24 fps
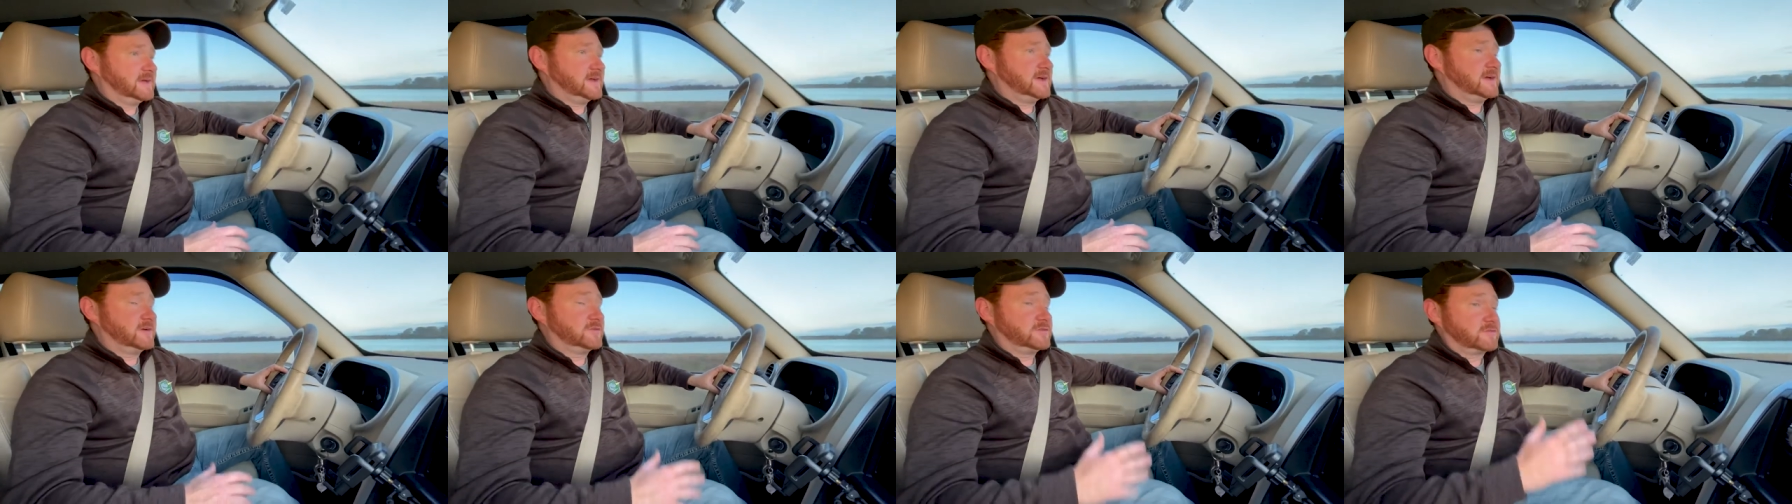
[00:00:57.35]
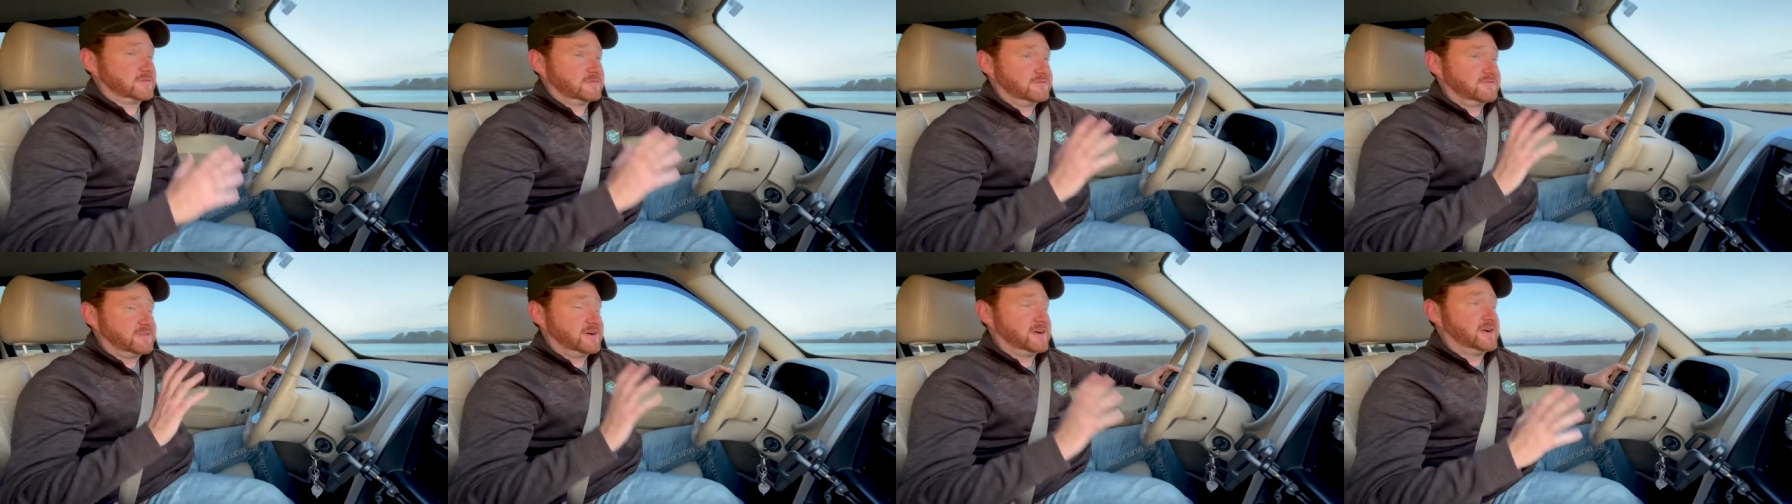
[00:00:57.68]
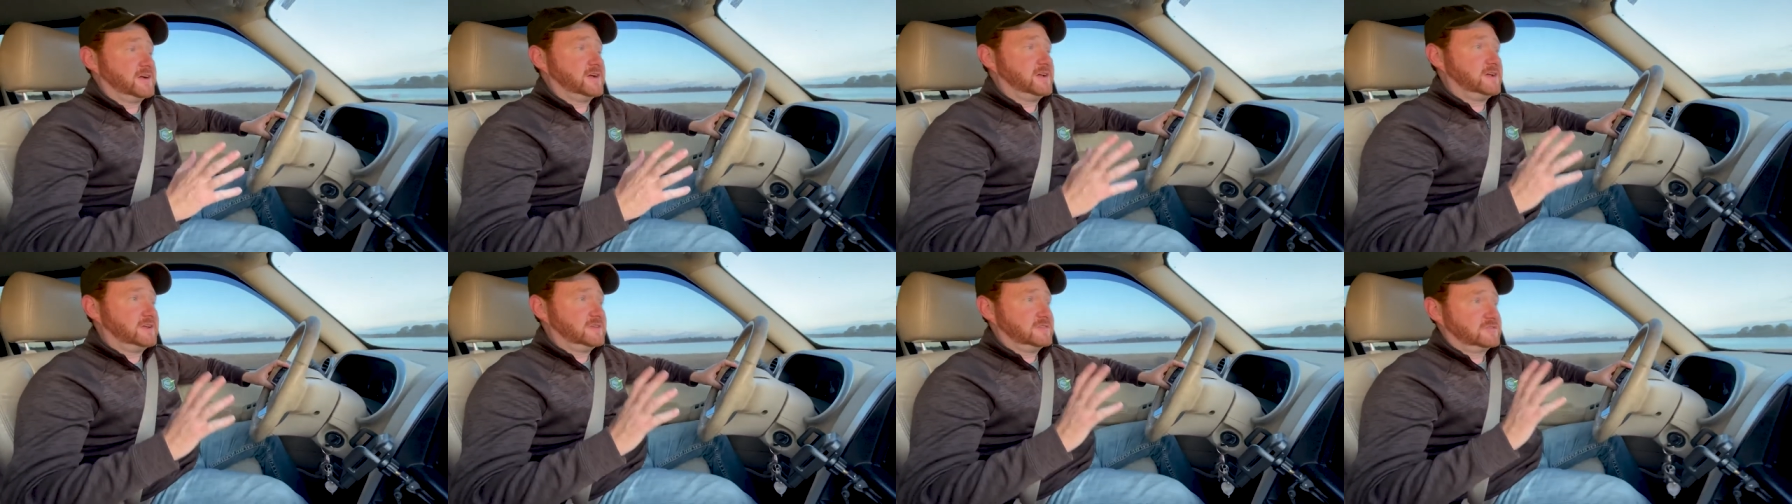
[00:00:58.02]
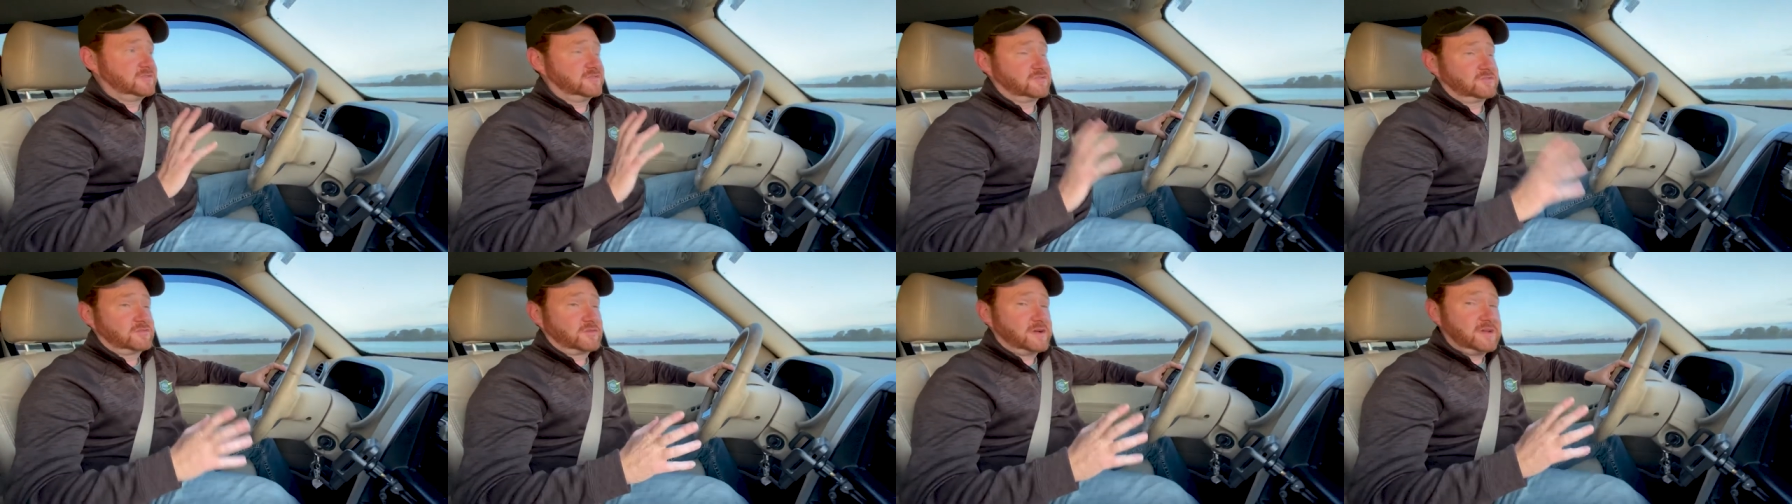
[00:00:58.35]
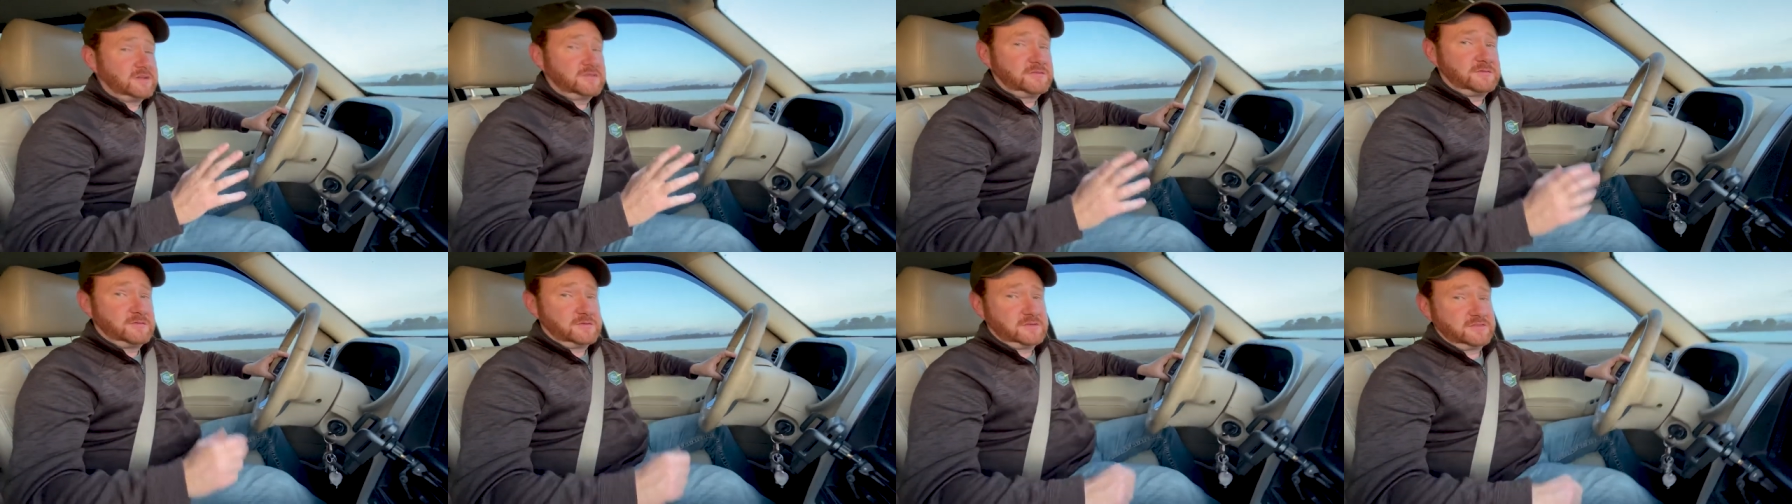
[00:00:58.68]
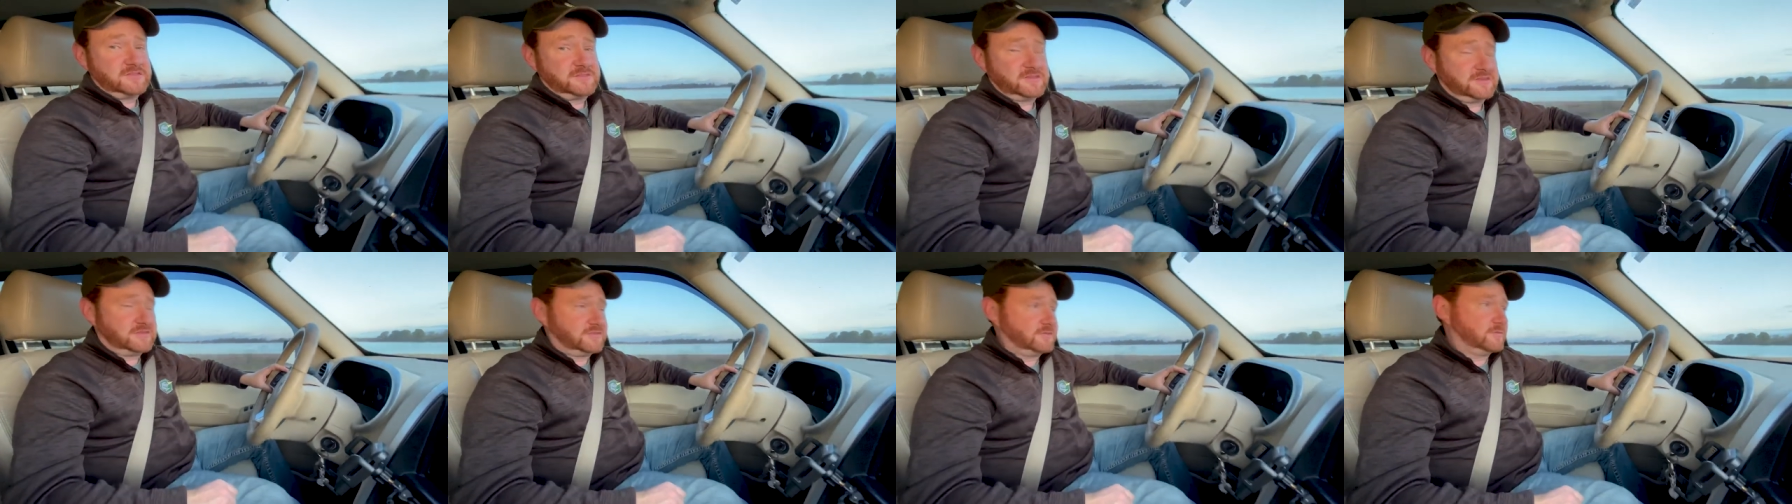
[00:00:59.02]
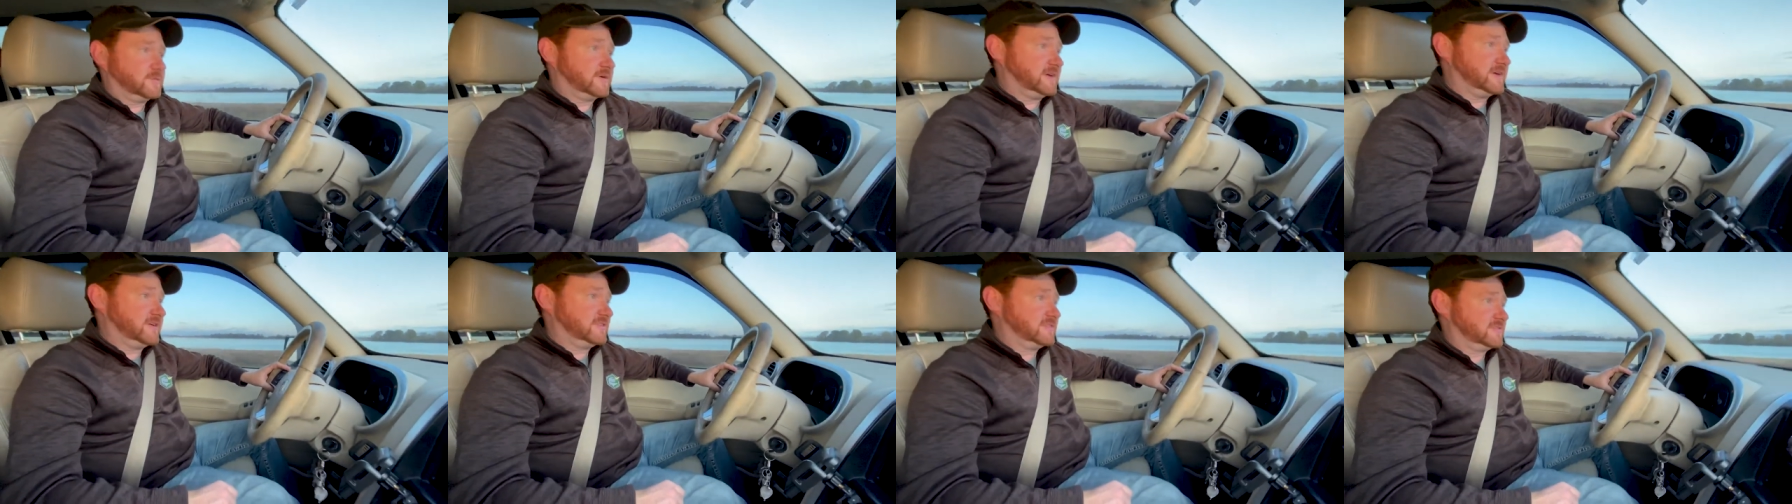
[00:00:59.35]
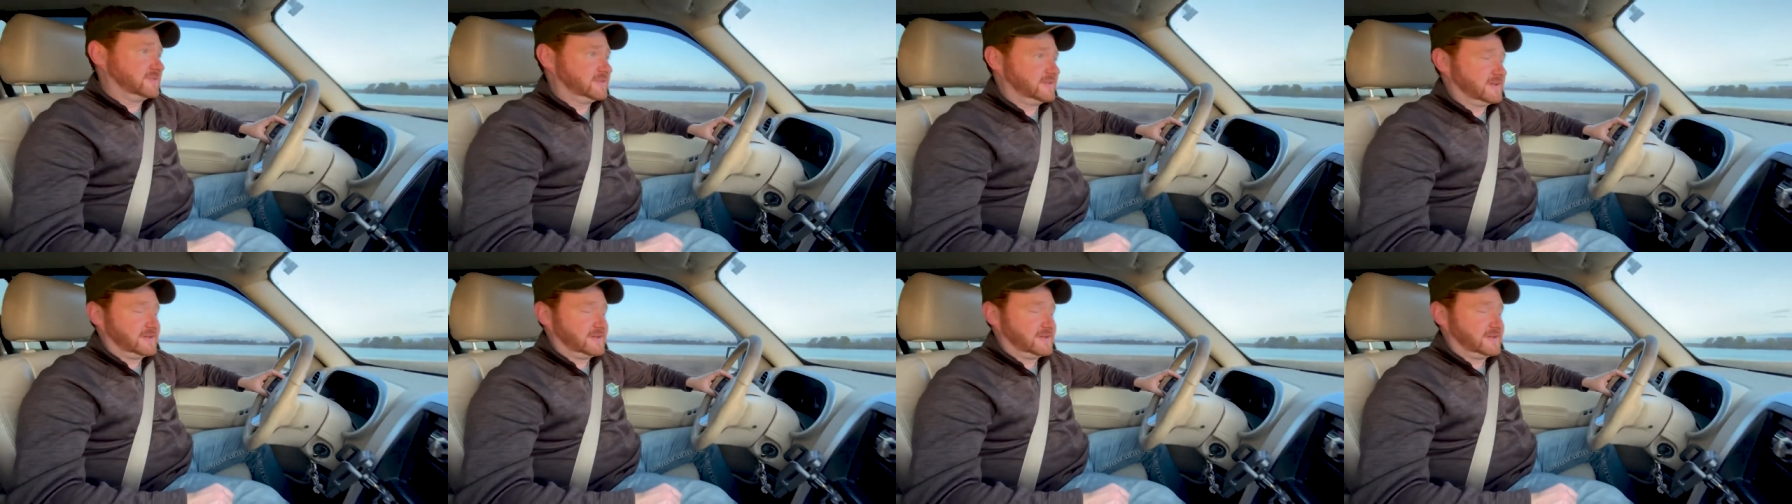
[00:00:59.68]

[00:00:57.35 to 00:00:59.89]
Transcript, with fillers: it was a very stressful situation,